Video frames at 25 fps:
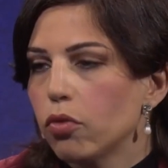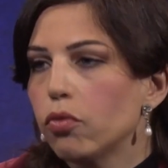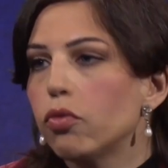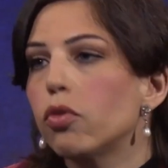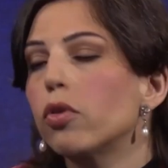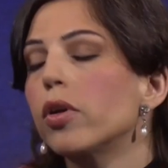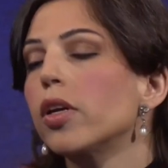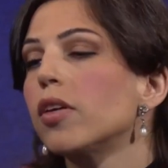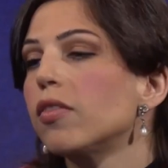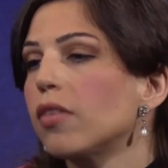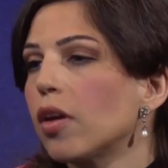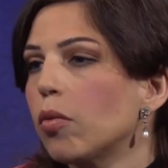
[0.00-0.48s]

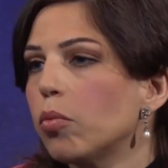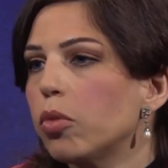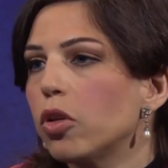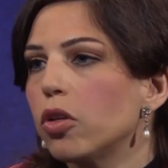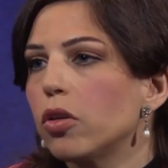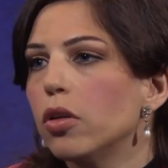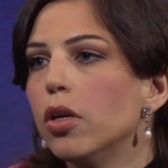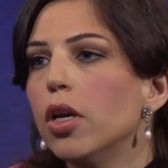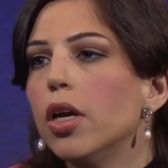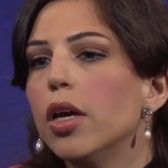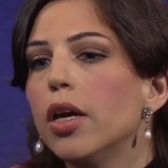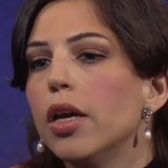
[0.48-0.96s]
For
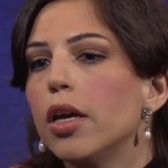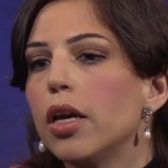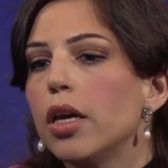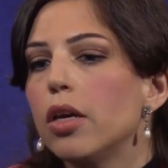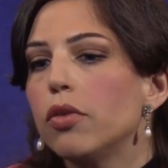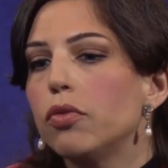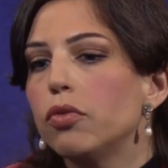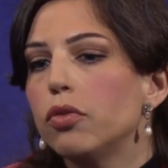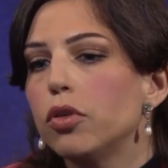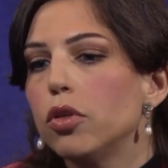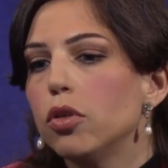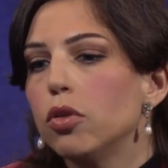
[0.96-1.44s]
example,
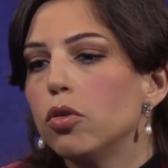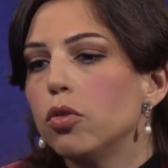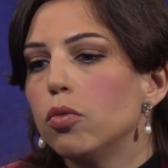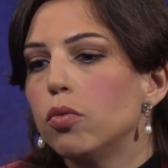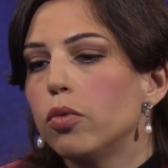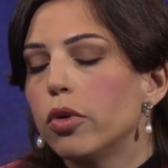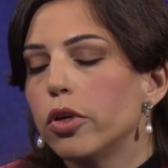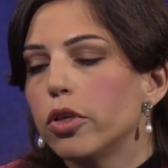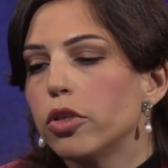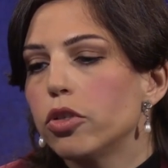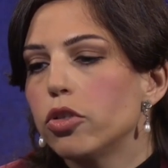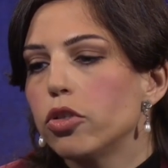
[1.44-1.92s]
if you
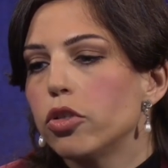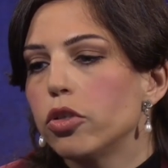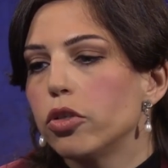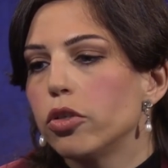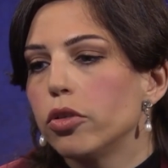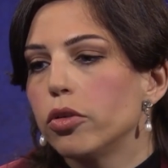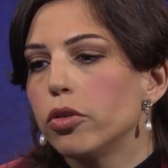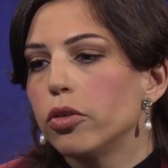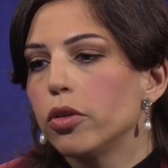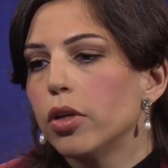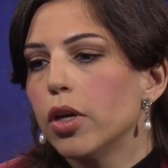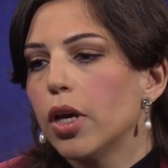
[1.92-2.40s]
want
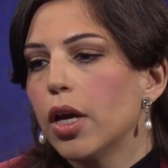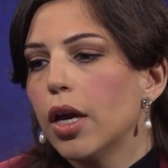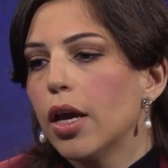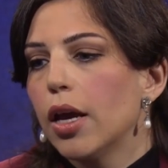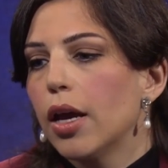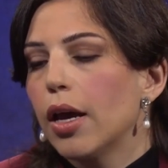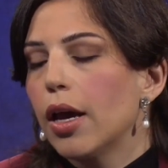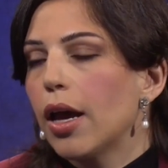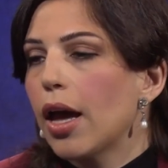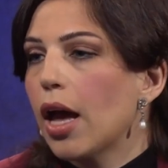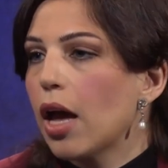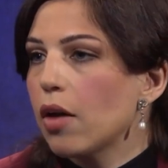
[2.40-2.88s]
to
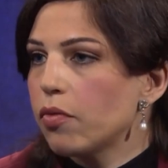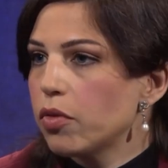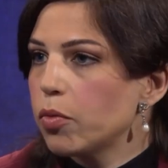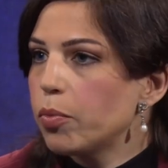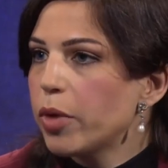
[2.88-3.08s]
have a